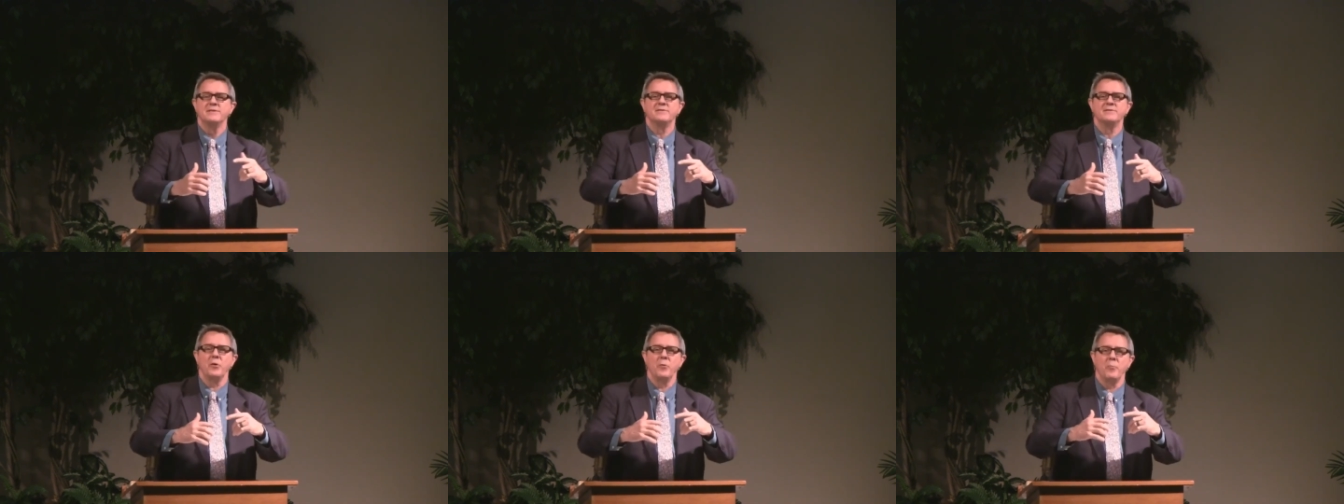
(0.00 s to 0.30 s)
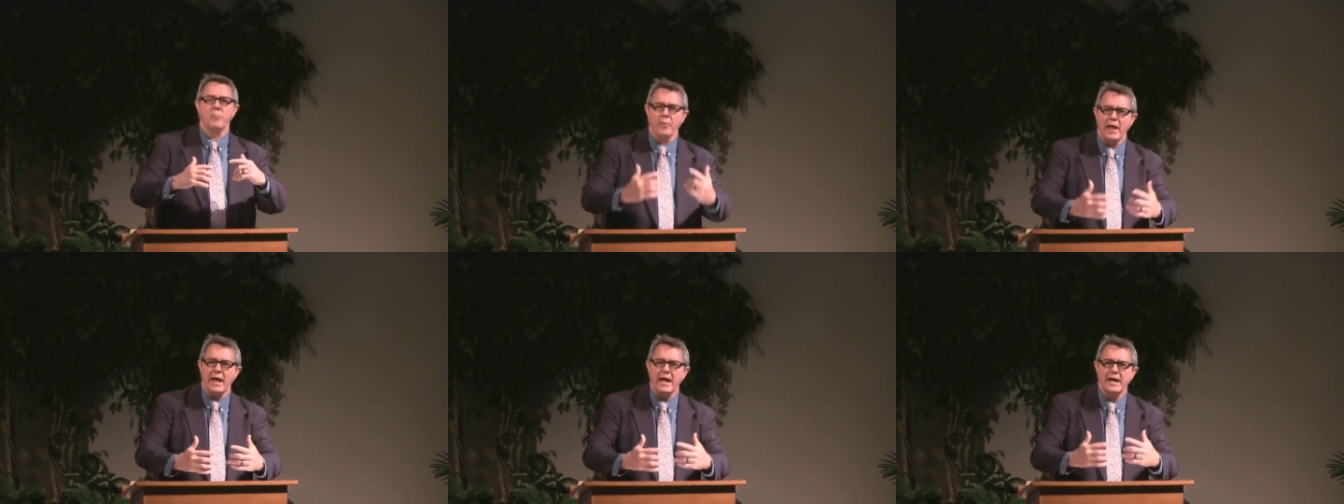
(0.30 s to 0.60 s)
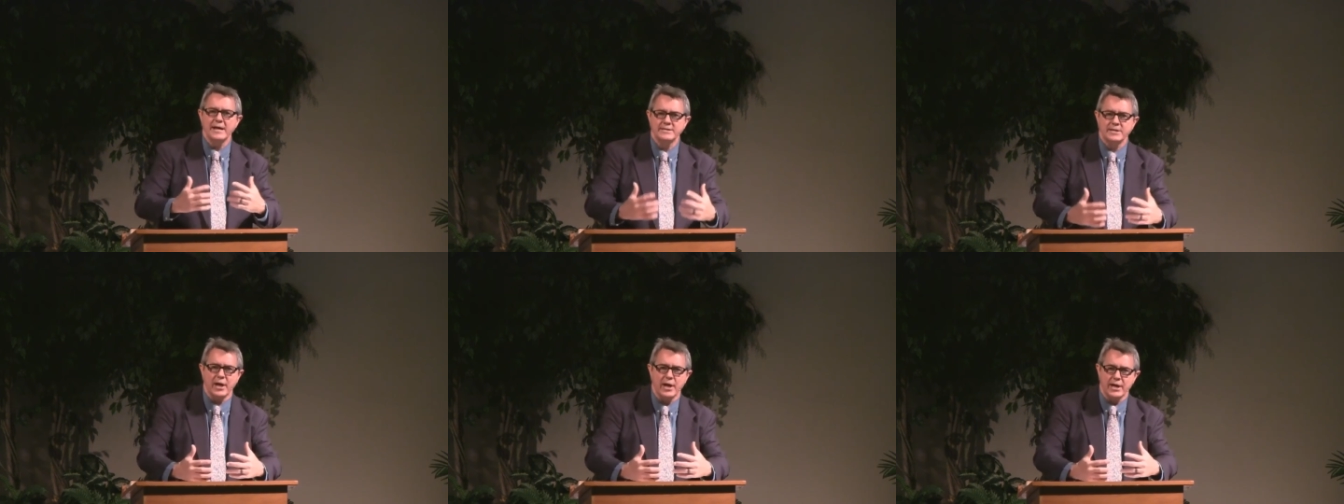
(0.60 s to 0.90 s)
to
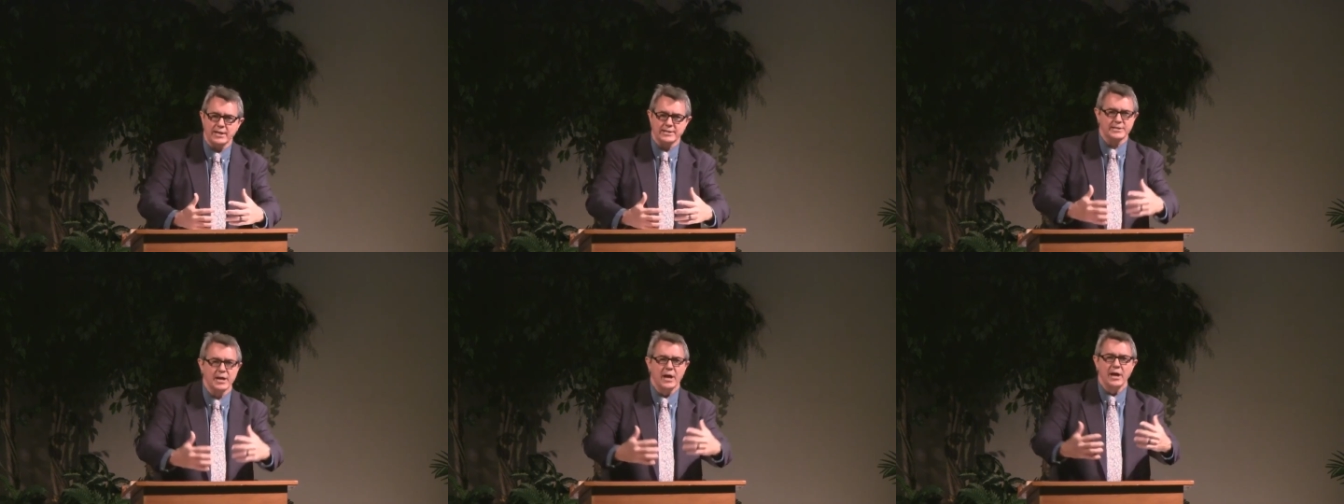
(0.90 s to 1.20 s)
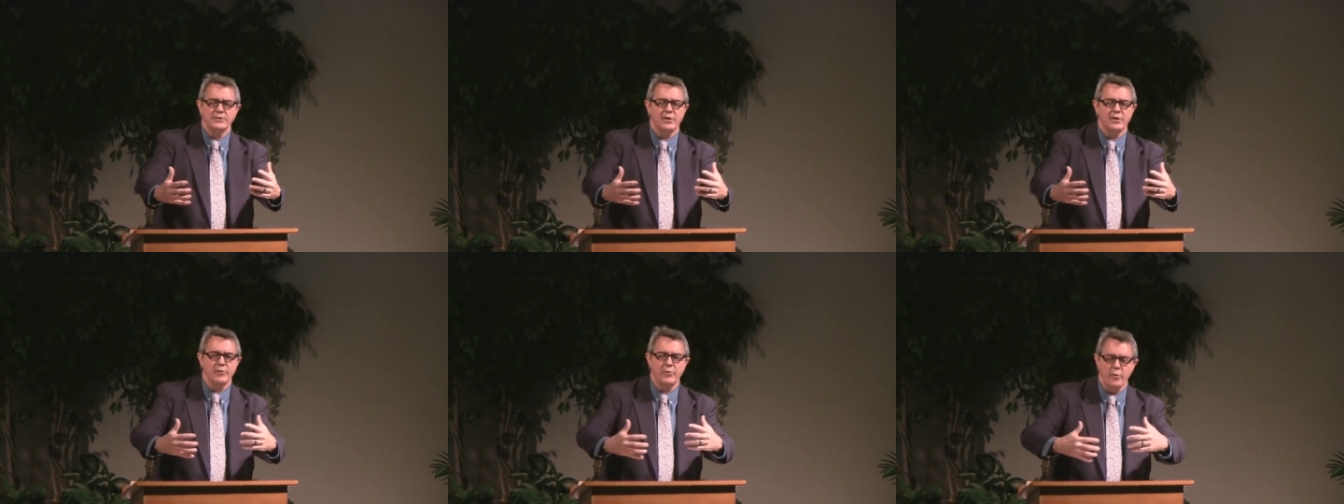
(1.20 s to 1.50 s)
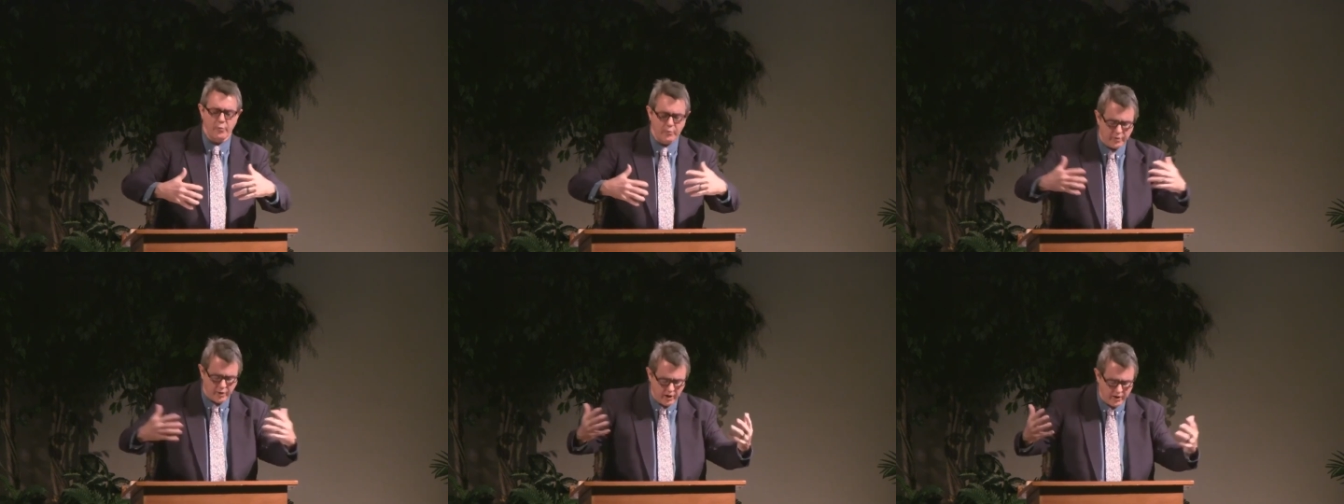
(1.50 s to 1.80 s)
bless us, to
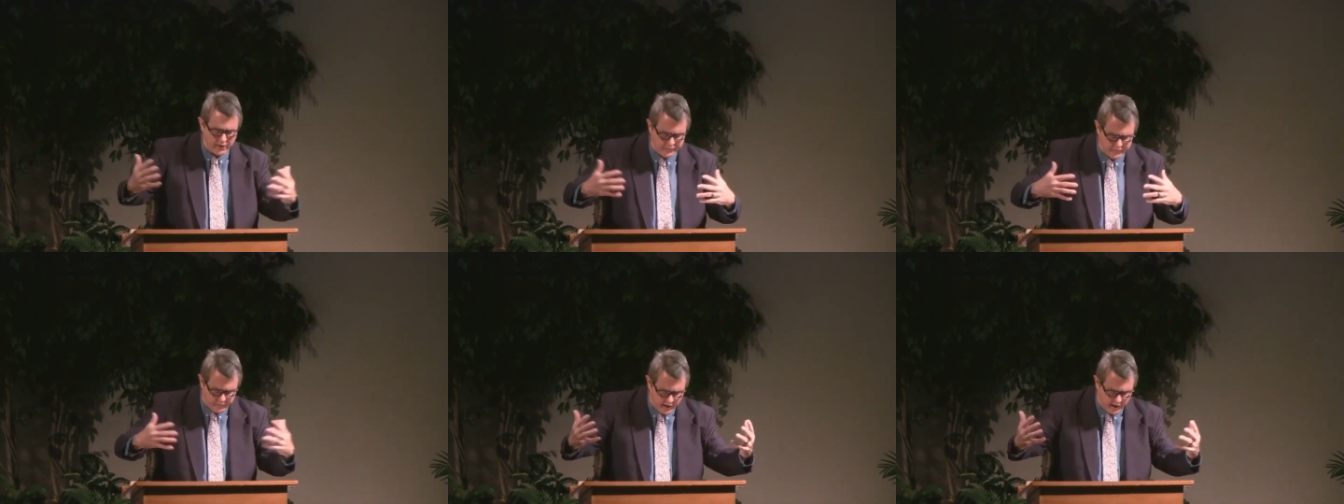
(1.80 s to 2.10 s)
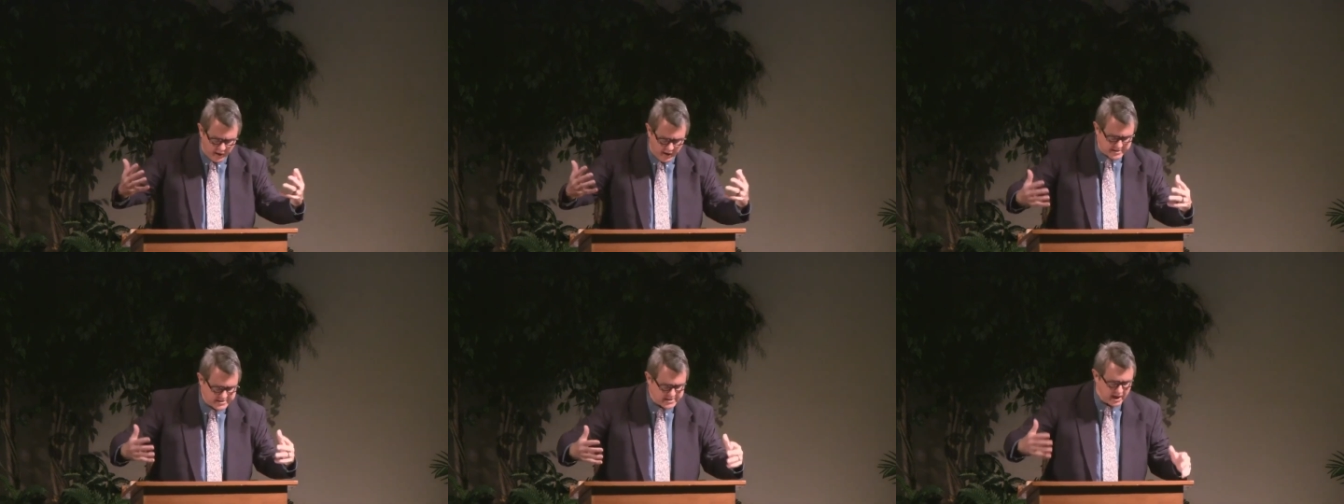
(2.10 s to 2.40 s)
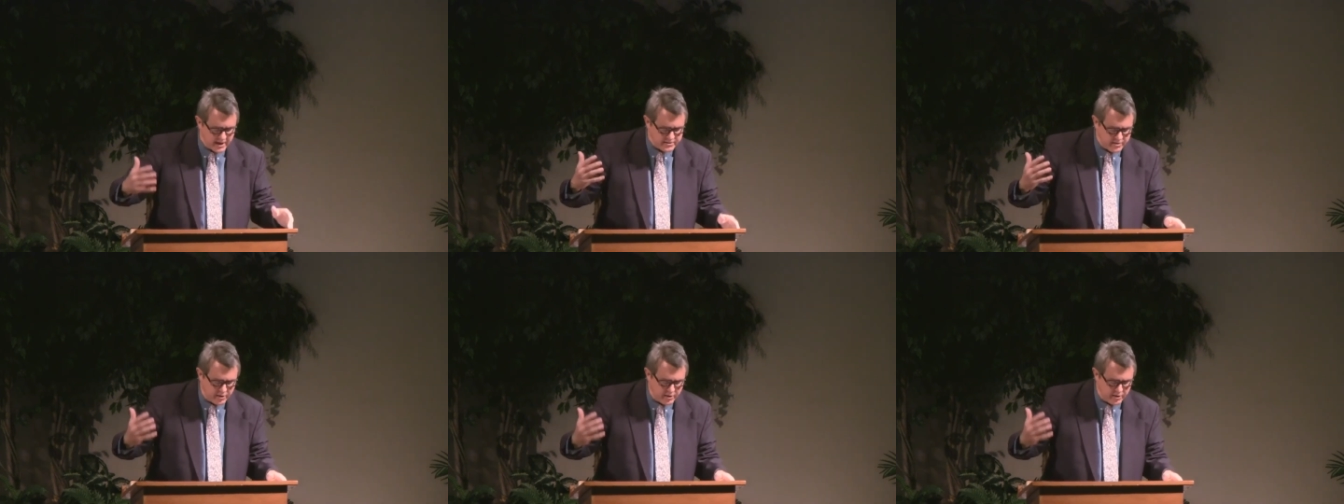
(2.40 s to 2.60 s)
do good for us,